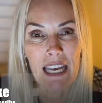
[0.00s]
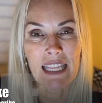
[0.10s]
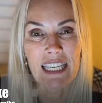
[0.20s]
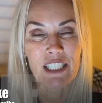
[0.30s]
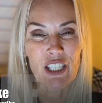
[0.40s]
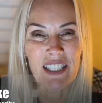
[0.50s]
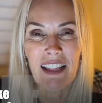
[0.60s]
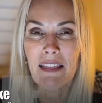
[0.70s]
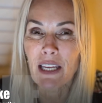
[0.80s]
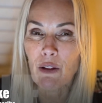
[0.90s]
that just the
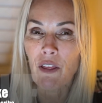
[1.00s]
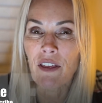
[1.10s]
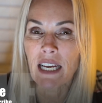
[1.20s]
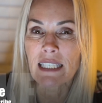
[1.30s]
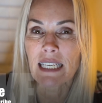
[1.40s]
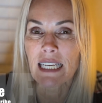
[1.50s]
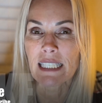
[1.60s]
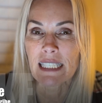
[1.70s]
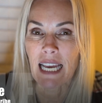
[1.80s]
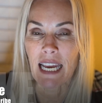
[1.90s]
little things that he's
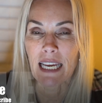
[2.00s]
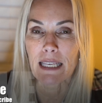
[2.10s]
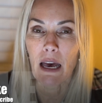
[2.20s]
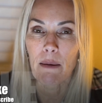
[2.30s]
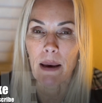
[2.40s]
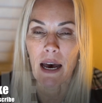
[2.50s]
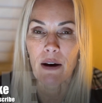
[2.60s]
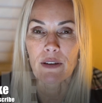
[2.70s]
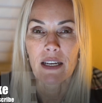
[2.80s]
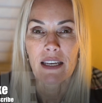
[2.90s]
saying
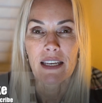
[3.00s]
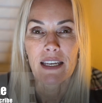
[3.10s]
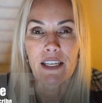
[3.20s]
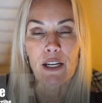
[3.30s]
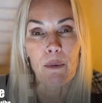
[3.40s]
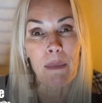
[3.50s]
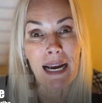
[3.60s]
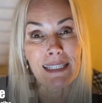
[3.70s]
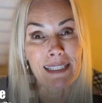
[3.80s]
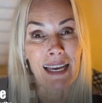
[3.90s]
about,
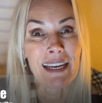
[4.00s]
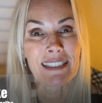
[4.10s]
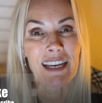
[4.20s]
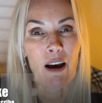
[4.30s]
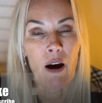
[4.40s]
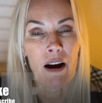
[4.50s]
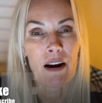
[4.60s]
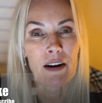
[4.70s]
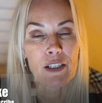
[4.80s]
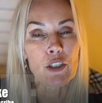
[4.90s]
mindset
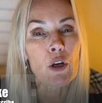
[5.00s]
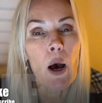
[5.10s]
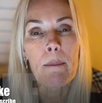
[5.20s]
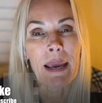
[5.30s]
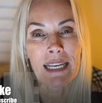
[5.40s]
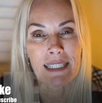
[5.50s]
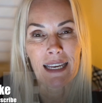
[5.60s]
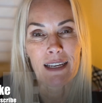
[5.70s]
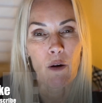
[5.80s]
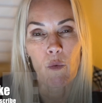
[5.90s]
are
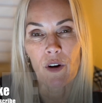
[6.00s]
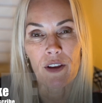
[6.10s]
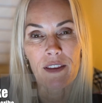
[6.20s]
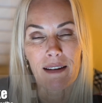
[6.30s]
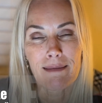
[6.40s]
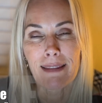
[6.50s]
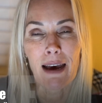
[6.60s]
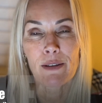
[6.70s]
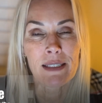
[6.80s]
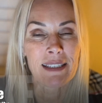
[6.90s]
amazing, worth
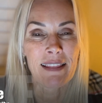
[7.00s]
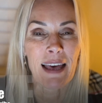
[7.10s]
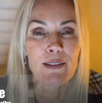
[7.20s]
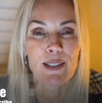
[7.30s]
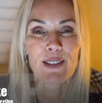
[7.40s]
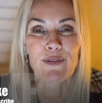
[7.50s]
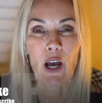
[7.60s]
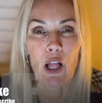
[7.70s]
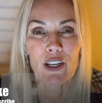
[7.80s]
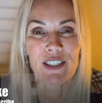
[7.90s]
thousands and thousands of
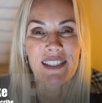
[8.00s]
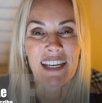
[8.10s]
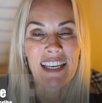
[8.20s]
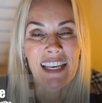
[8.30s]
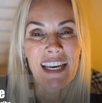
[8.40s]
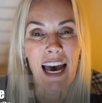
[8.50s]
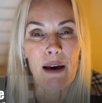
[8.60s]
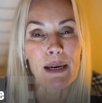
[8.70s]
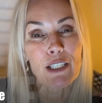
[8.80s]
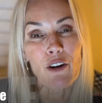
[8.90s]
dollars.
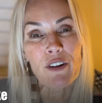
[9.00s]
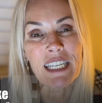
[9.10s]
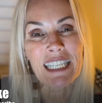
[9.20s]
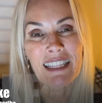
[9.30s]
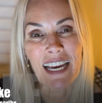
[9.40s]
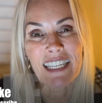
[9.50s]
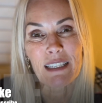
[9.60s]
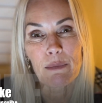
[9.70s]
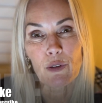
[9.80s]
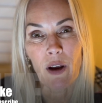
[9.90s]
Don't forget to like and
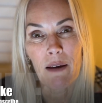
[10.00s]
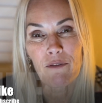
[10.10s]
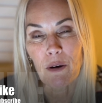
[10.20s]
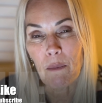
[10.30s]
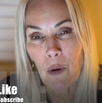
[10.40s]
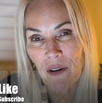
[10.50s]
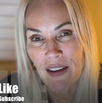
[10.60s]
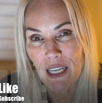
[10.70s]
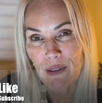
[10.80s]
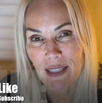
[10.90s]
subscribe for more
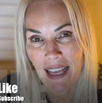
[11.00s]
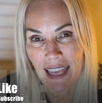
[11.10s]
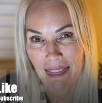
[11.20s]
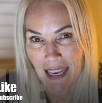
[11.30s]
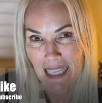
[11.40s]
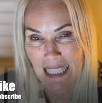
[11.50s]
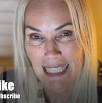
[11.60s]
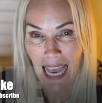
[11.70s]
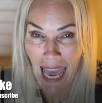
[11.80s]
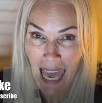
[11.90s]
videos like this,
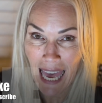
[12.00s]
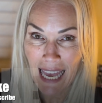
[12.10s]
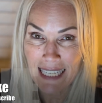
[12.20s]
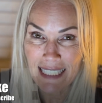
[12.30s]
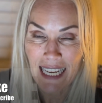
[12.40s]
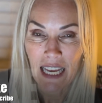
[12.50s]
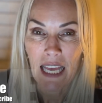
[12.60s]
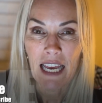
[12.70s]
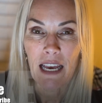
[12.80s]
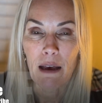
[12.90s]
and
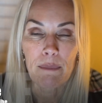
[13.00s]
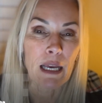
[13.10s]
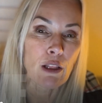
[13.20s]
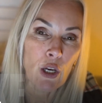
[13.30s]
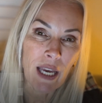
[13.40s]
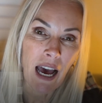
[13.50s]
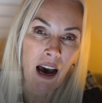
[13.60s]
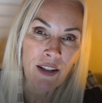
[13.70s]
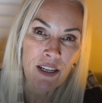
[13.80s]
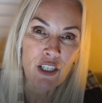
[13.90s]
look
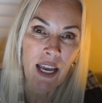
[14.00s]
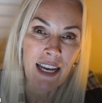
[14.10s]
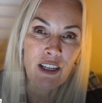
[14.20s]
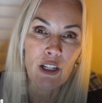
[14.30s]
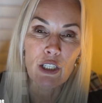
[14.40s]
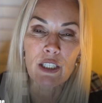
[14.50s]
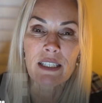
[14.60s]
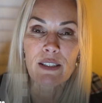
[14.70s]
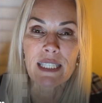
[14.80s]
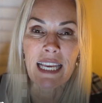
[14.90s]
on the channel to
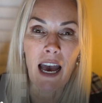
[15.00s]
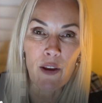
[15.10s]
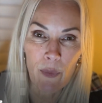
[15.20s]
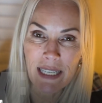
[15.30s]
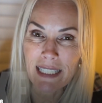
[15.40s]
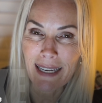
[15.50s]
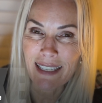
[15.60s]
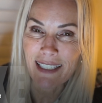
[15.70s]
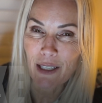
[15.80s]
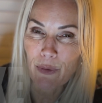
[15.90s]
see other ways in
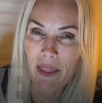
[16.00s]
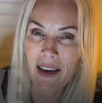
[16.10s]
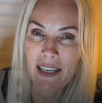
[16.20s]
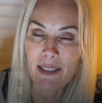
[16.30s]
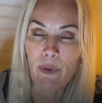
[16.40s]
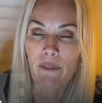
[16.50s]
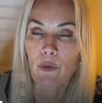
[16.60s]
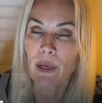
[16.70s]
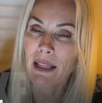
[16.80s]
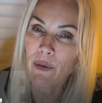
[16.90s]
touch with us. We have a
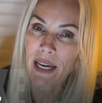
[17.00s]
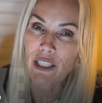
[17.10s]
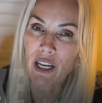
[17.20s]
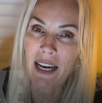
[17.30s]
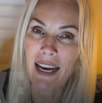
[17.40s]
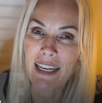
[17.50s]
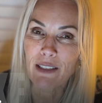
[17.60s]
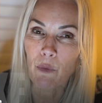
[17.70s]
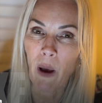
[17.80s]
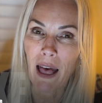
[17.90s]
relocation guide as
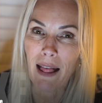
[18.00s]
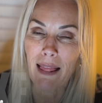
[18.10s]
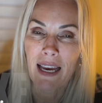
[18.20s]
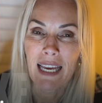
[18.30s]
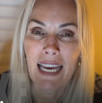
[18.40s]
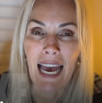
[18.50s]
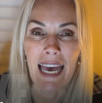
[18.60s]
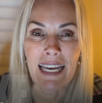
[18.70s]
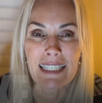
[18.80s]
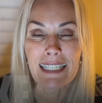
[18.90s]
well,
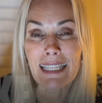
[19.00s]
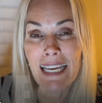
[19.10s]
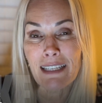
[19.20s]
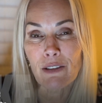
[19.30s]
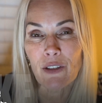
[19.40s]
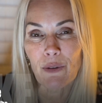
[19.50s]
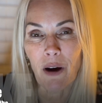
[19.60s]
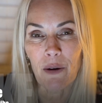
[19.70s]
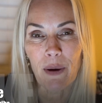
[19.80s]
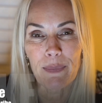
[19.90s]
and links to
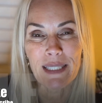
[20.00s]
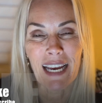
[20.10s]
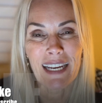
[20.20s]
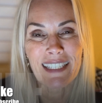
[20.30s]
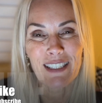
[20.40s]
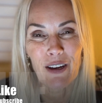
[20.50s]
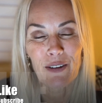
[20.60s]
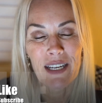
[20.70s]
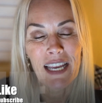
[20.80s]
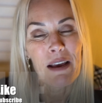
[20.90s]
our website. So
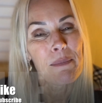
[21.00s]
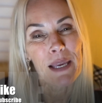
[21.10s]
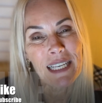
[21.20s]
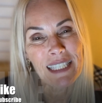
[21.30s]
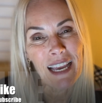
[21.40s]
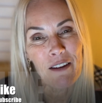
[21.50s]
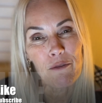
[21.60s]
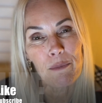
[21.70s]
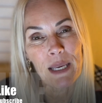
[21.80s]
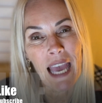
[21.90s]
be safe,
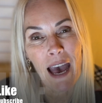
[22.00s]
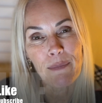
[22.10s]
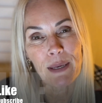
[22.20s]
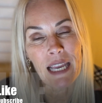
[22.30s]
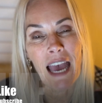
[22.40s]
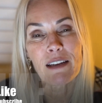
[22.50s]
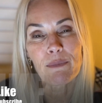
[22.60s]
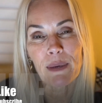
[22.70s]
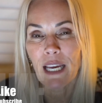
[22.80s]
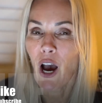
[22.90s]
be happy, and
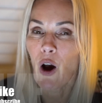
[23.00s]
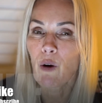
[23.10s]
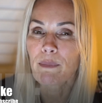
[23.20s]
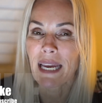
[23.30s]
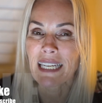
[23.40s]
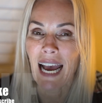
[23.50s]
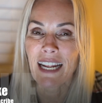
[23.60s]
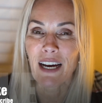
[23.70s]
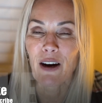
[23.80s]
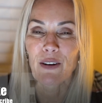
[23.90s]
be home in
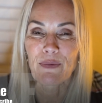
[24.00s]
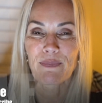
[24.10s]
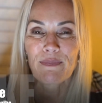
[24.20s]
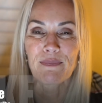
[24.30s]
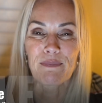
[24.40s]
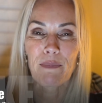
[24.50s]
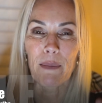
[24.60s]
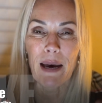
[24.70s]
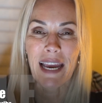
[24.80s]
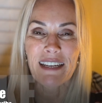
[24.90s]
Idaho. Bye-bye.